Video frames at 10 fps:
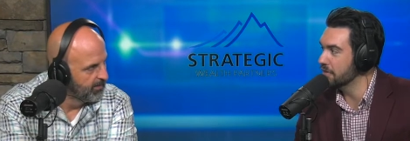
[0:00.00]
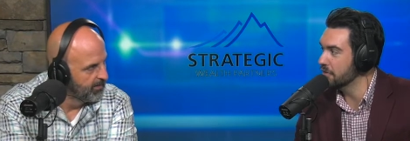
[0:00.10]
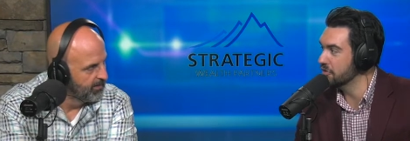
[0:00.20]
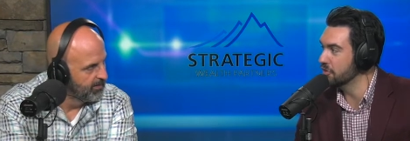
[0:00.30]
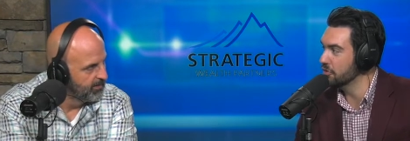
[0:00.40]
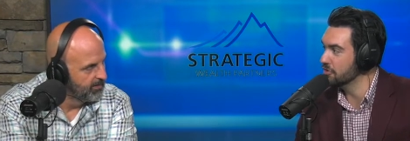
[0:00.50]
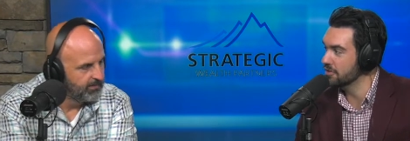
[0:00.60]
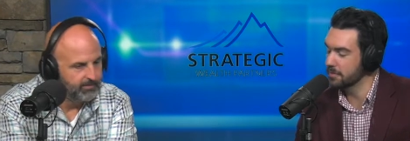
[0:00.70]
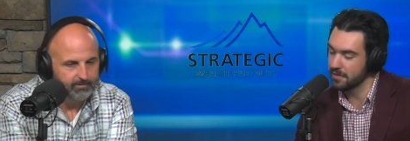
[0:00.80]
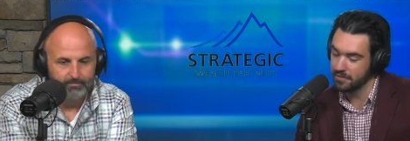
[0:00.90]
Speaker 1: good solution
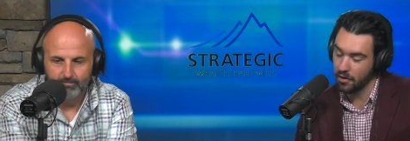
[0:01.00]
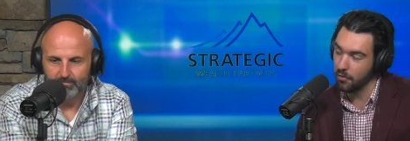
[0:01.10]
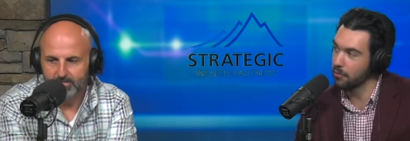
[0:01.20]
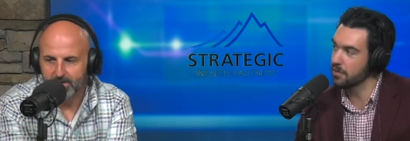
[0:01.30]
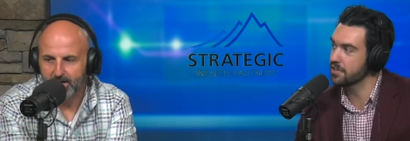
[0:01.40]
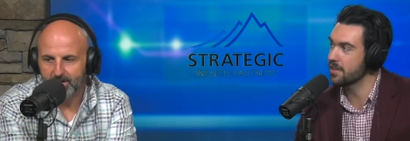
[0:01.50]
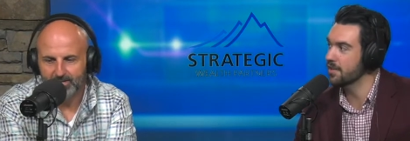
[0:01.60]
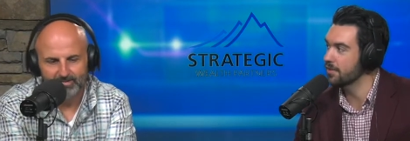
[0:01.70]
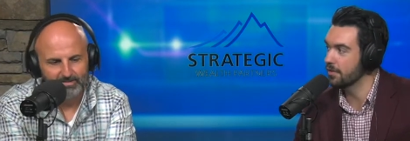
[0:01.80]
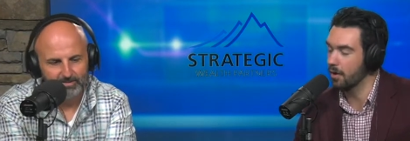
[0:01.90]
to me. So what no. you need
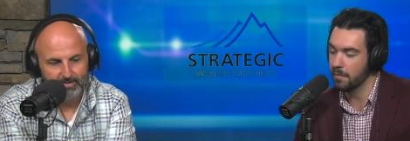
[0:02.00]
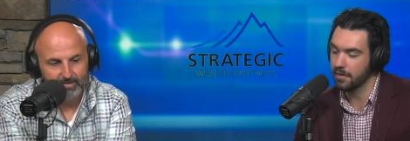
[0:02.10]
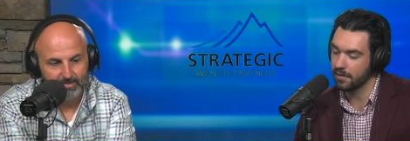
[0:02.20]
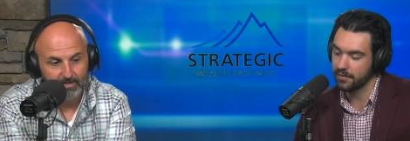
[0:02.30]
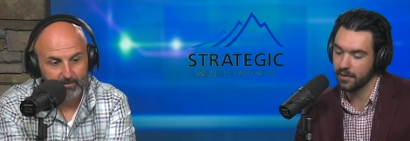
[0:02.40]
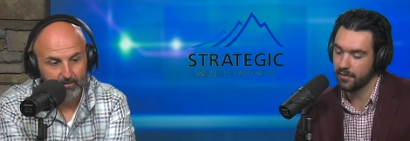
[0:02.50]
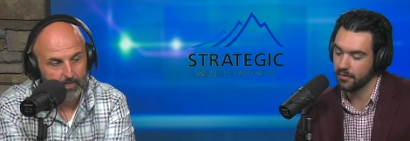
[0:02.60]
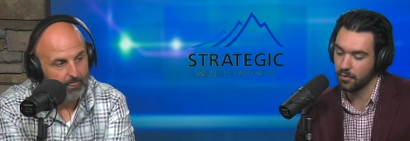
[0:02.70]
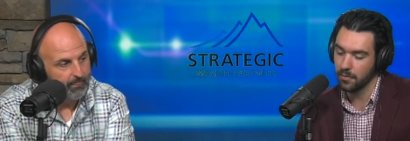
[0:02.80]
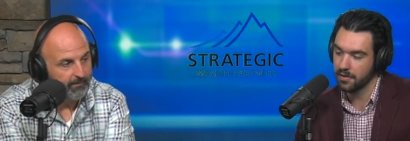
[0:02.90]
to do, I mean, like I said, there's
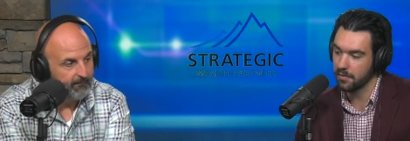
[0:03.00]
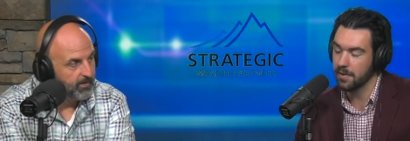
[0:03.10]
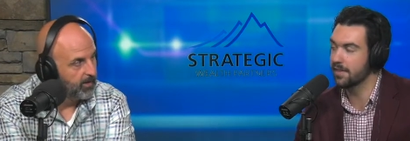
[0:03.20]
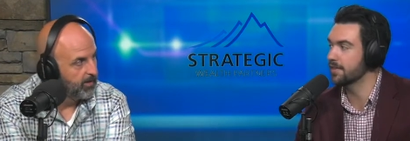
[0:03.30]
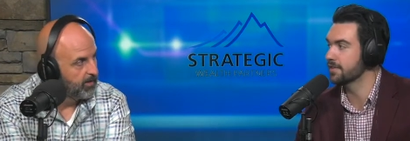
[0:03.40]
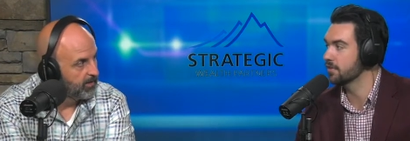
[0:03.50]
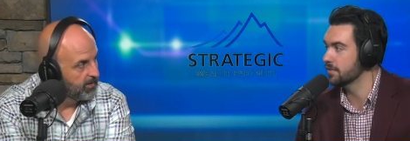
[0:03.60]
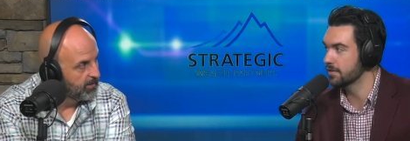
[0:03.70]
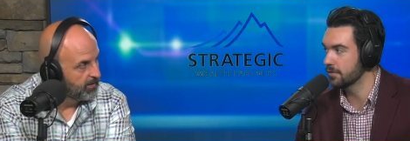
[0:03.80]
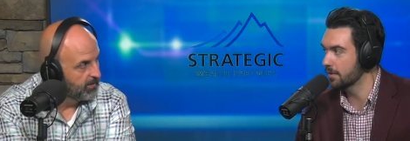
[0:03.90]
so many many things that goes
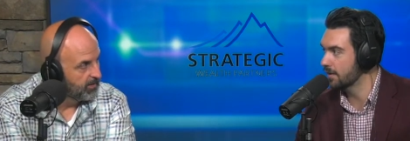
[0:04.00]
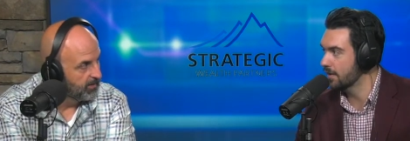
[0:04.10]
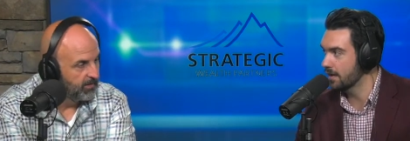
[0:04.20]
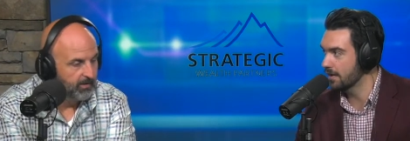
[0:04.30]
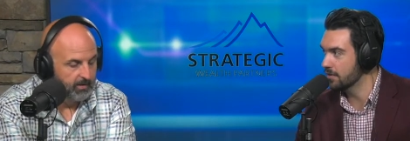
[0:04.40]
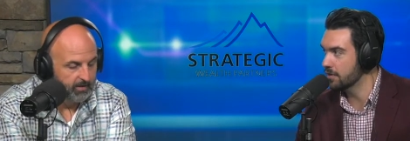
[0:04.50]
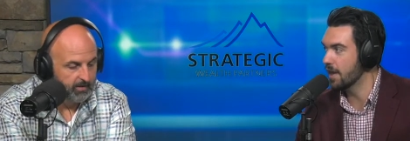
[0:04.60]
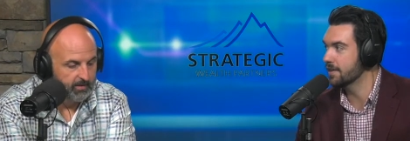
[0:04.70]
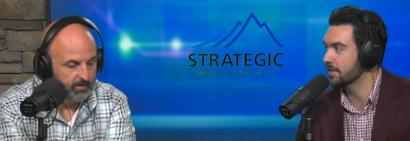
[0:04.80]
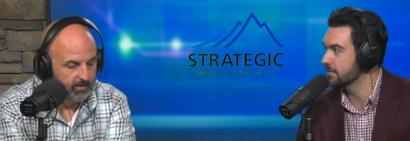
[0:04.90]
into it, and you
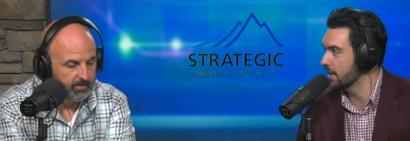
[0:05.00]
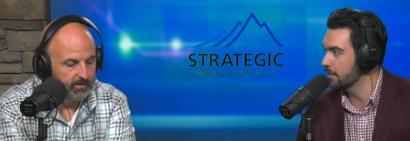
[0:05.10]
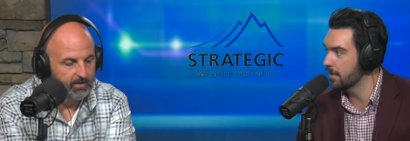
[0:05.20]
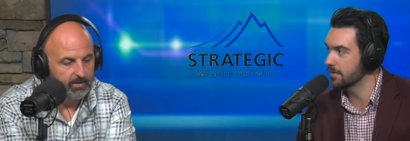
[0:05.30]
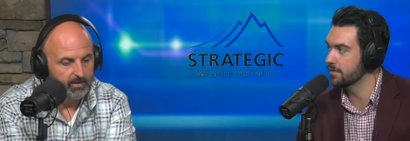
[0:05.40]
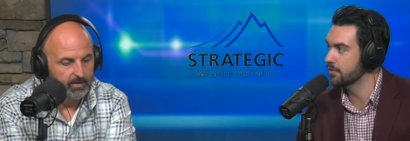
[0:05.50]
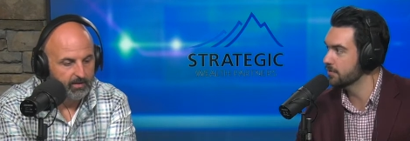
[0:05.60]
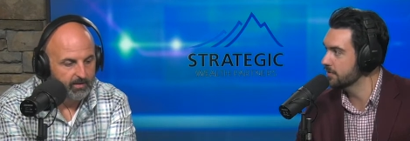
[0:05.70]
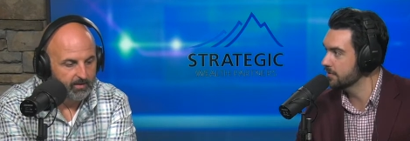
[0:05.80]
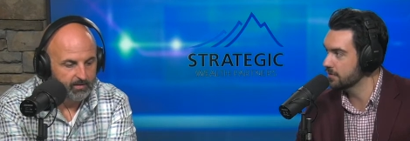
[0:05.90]
can't take those out of box
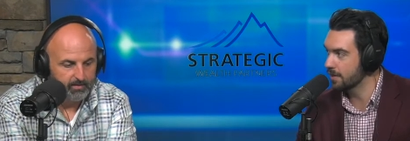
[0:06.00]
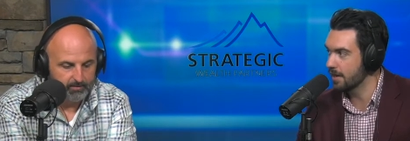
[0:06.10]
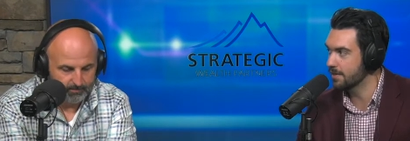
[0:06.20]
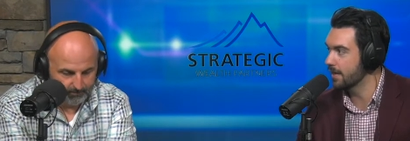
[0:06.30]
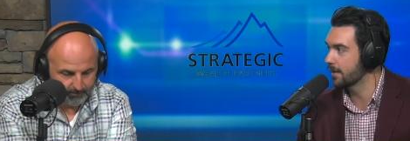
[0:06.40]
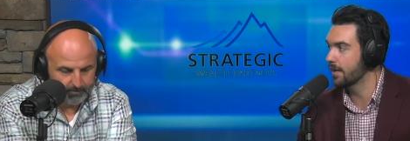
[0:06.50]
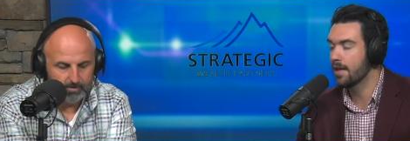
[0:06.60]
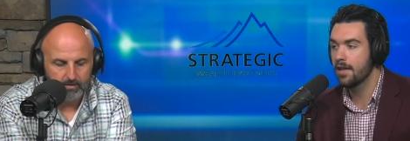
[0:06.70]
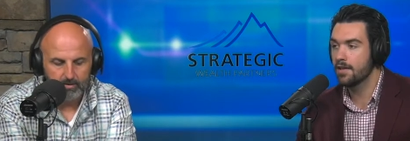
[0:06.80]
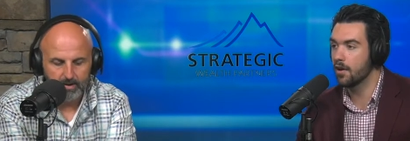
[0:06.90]
solutions. You can't take Correct.
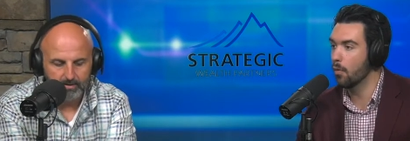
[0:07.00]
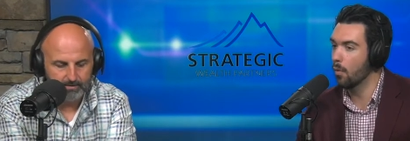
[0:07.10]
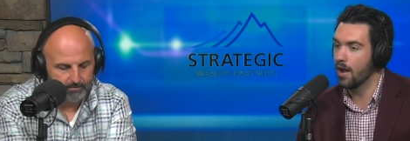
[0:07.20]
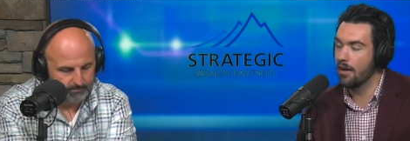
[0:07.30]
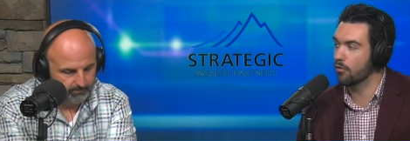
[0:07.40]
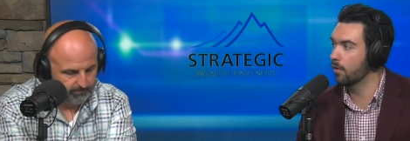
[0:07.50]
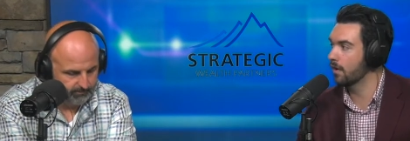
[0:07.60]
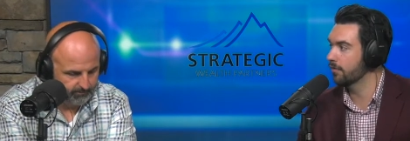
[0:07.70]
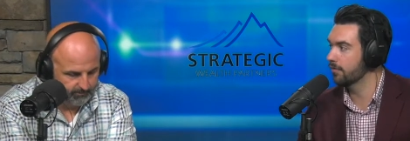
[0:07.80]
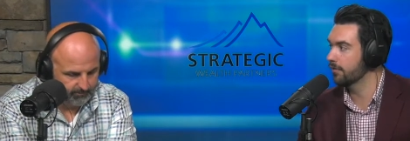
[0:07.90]
you know what everyone
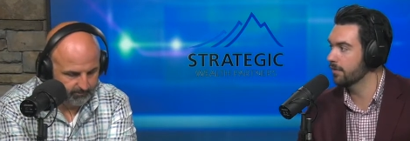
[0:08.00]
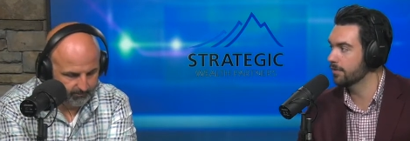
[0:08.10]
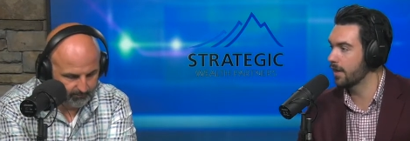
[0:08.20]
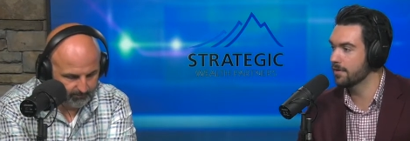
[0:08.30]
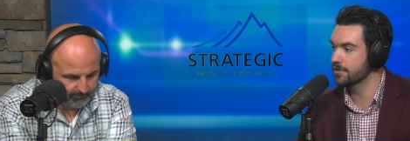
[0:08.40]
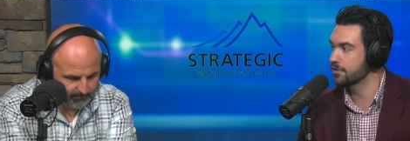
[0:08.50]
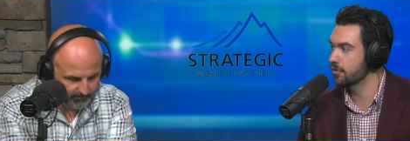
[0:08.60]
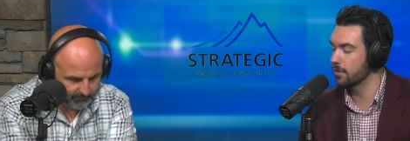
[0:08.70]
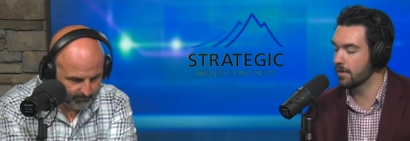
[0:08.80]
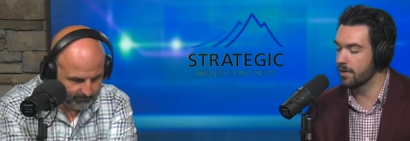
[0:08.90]
else is kind of just
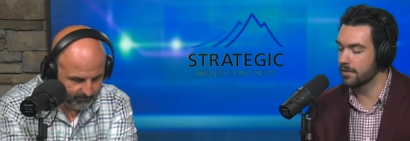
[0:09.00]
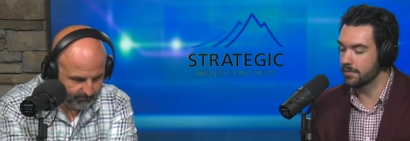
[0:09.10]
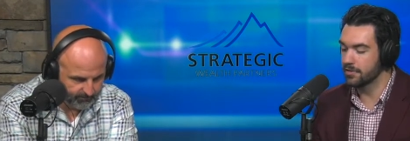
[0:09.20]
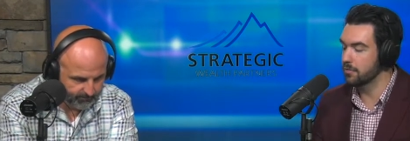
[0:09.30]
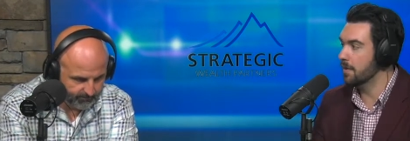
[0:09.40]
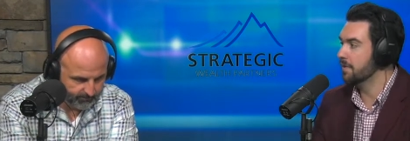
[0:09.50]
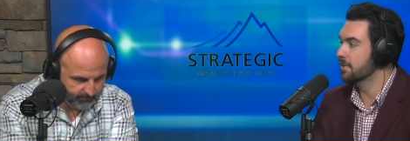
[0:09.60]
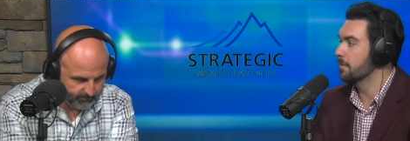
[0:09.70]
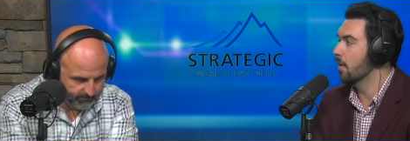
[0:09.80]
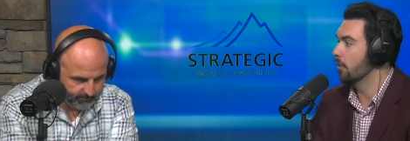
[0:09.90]
doing. Set you maybe
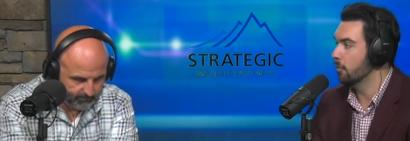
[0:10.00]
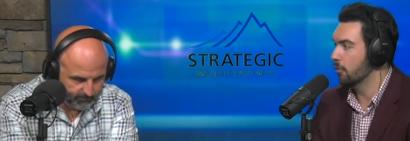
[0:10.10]
into model